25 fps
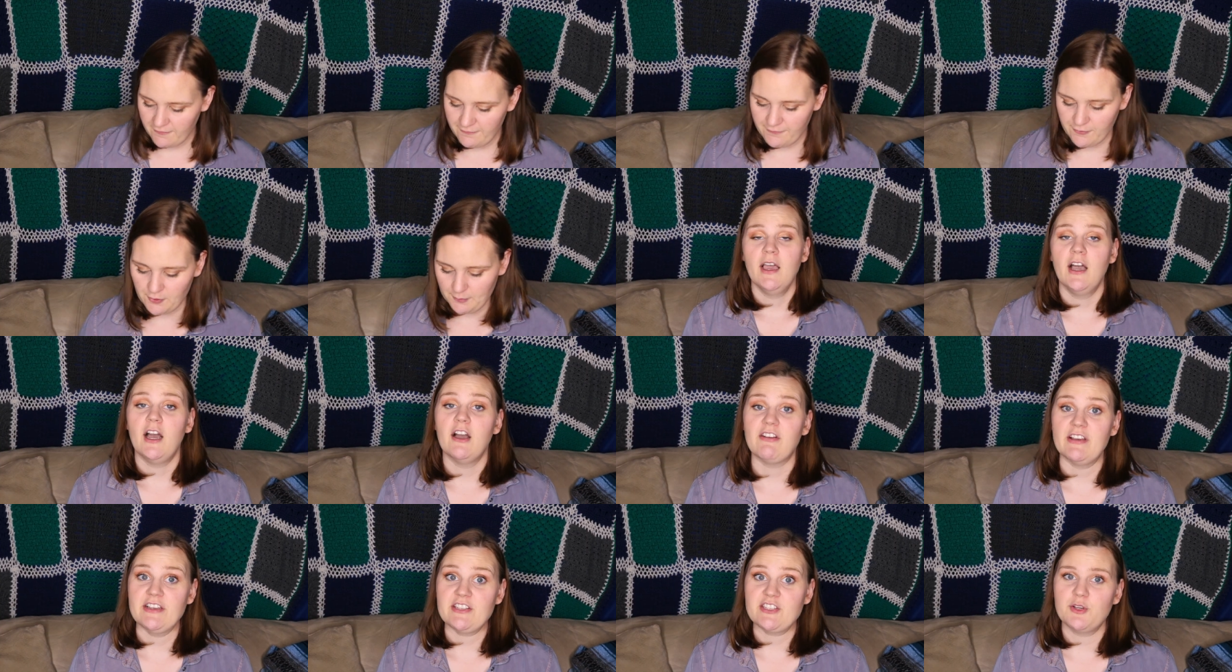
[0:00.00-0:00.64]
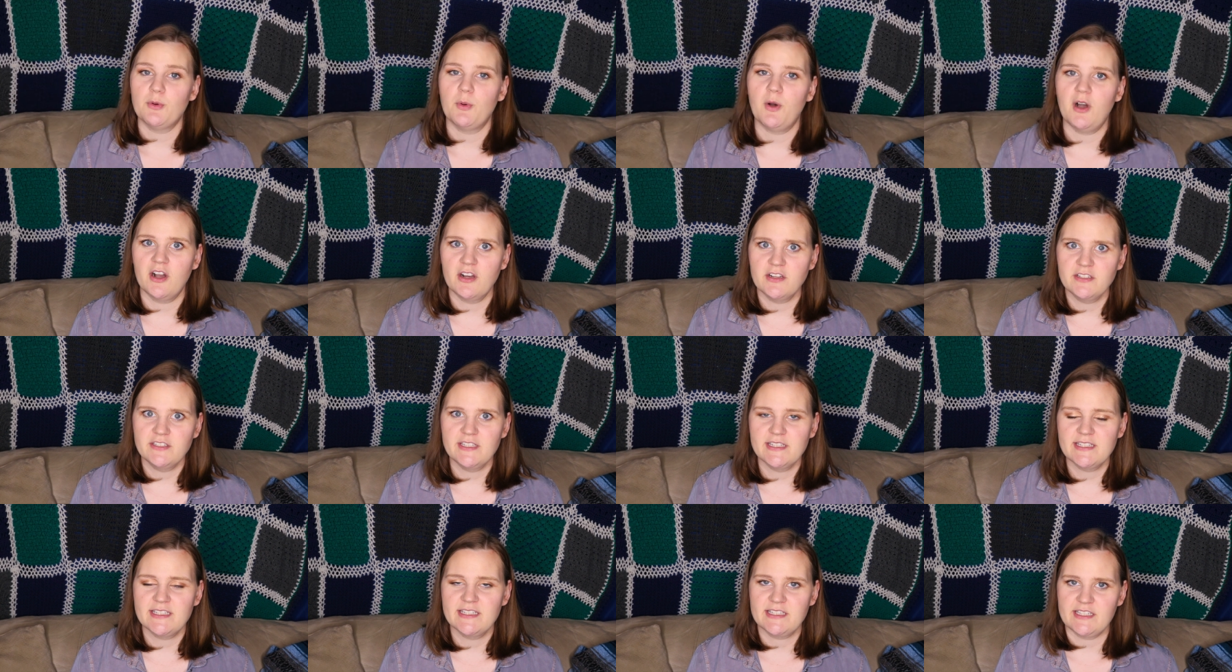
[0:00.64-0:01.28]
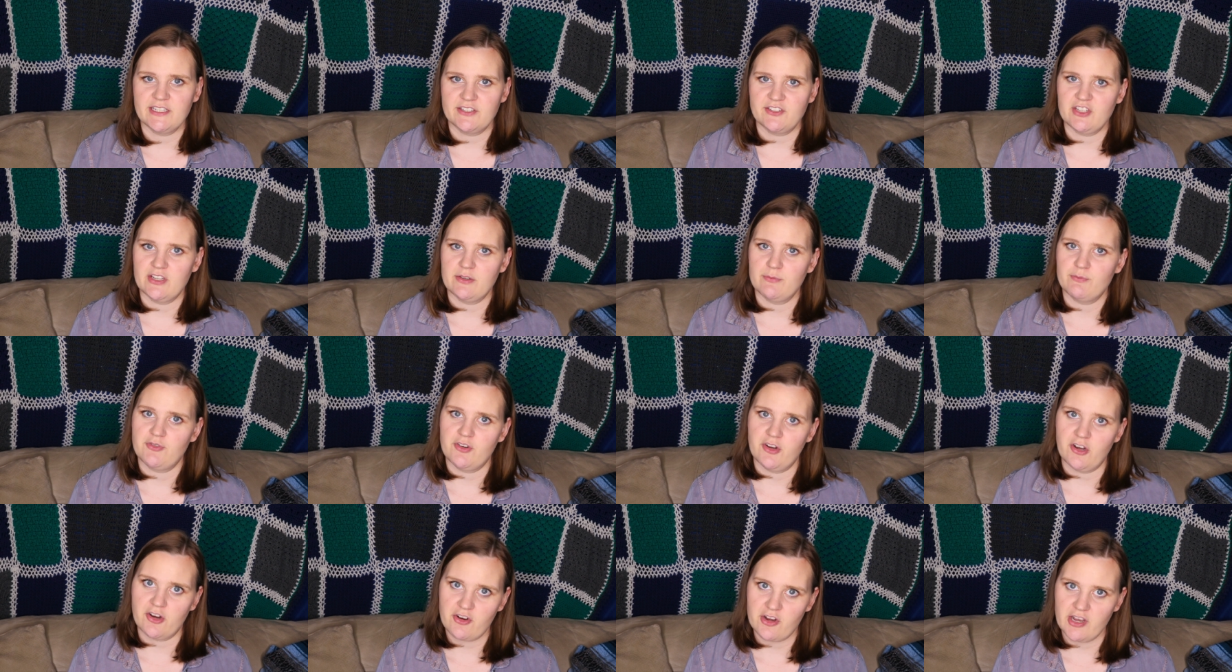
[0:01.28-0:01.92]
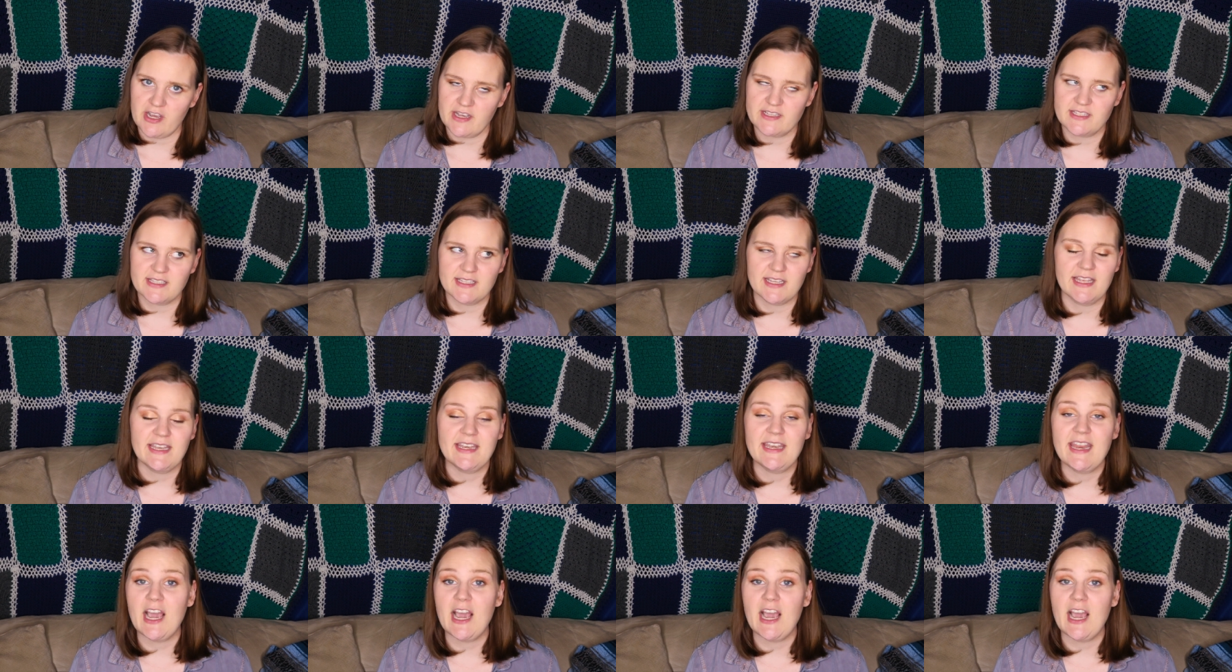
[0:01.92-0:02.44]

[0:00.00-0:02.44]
For All right, so on to stitching progress.